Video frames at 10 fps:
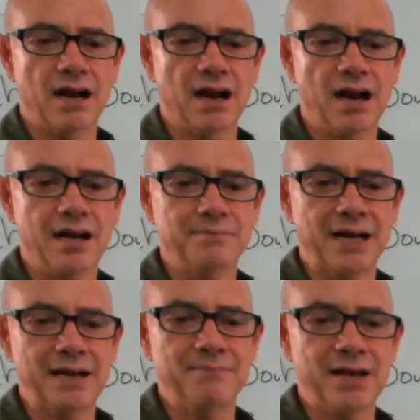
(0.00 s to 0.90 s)
on
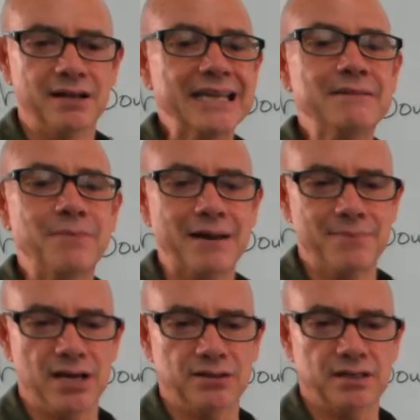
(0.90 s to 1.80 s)
my in my
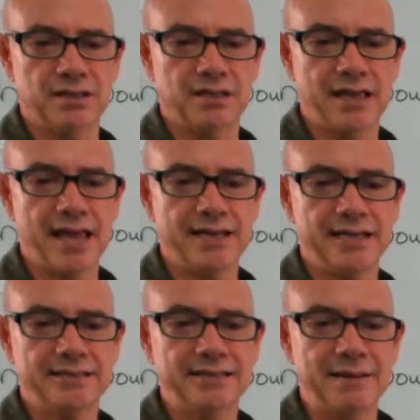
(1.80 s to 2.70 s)
milk, and
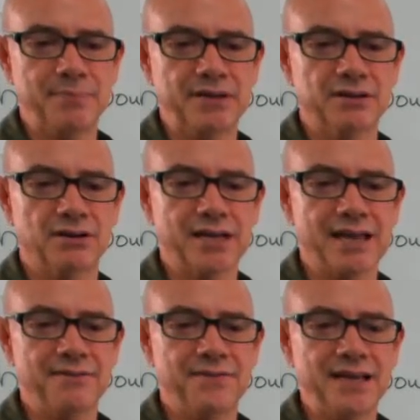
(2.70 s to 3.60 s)
it's not bitter.
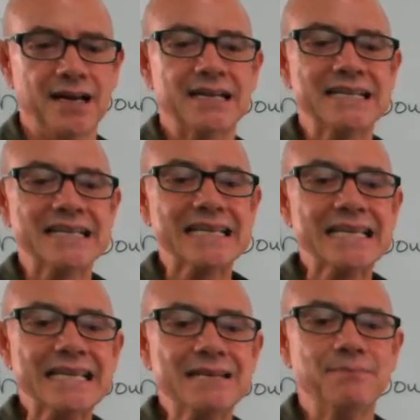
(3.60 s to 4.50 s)
Okay, Via,
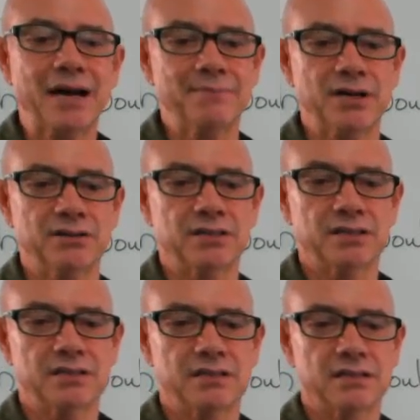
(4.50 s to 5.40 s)
in my milk.
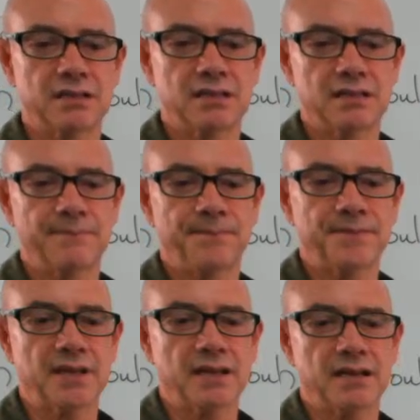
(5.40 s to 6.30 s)

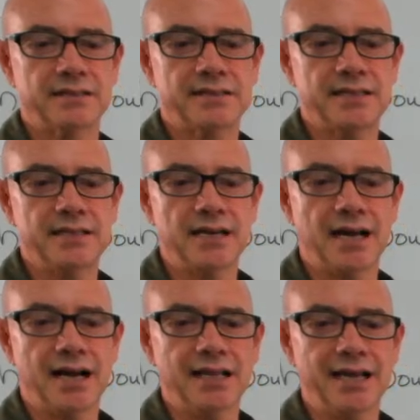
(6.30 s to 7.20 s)
Tina,
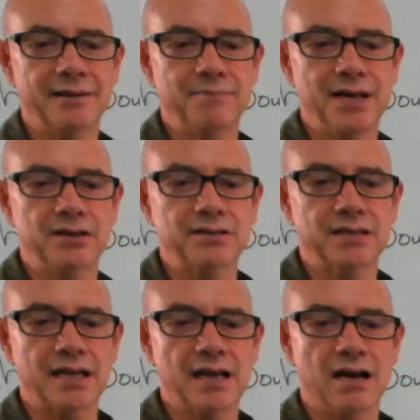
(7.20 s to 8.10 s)
I like
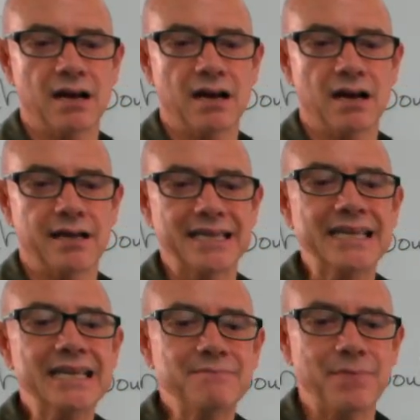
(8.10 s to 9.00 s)
milk
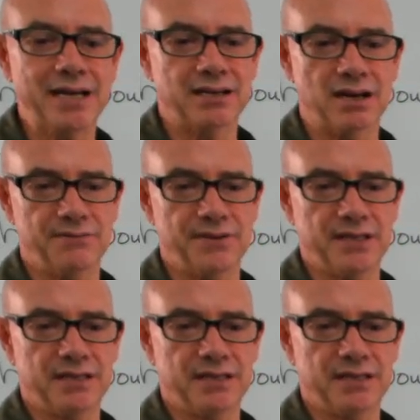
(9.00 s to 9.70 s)
in my coffee.